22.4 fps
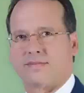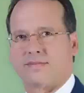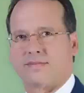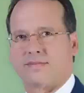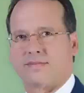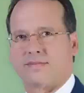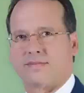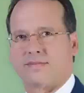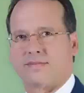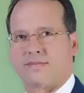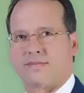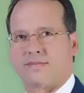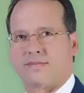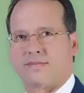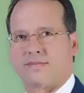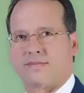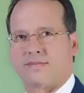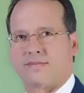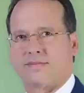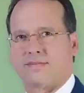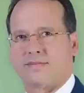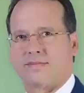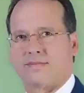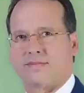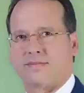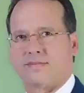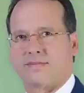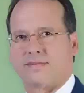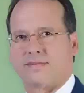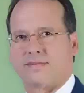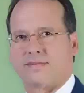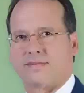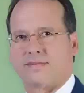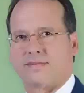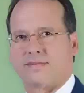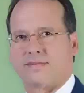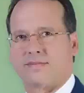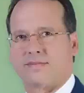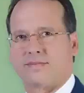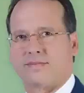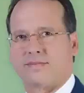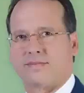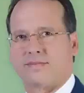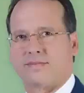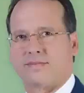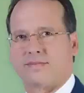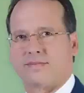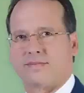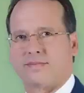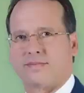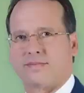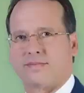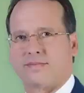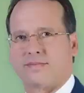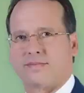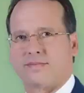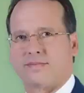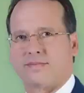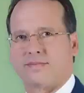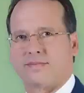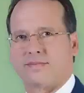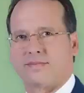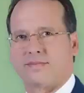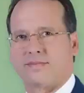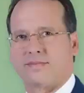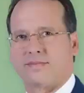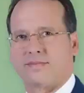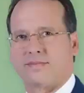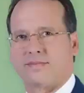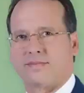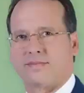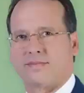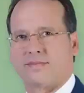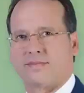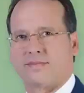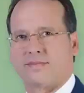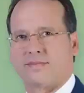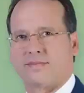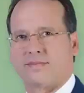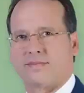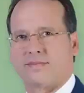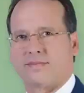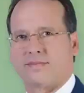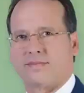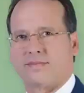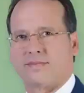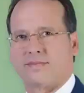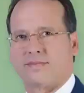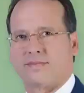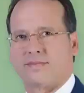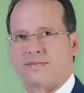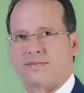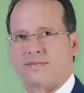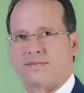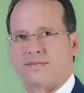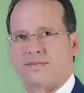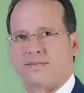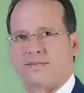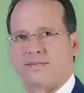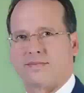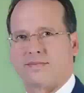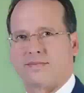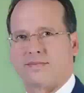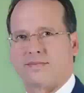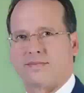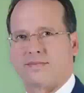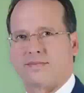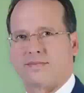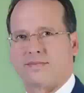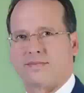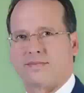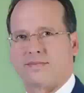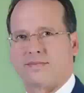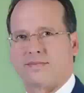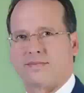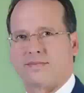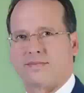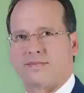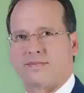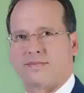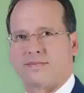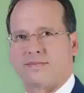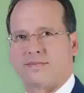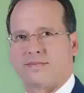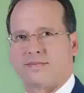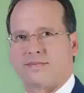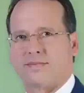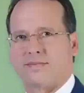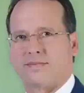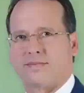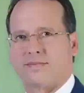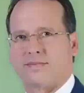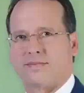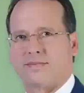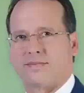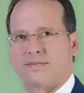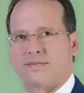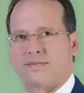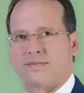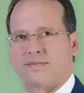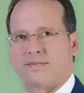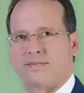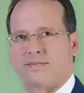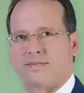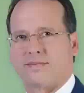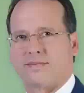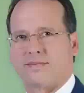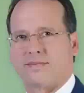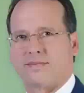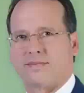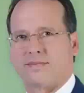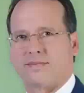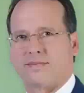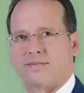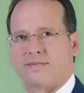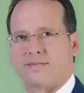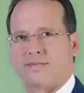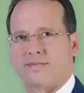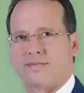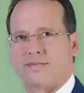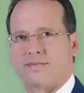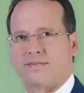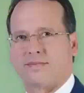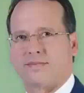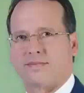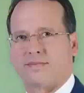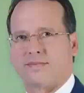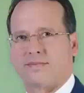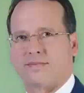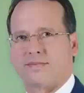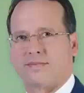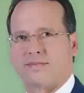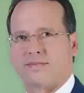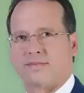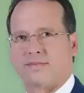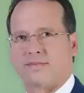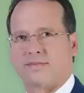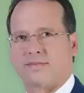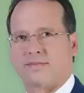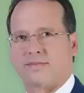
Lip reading: [no speech]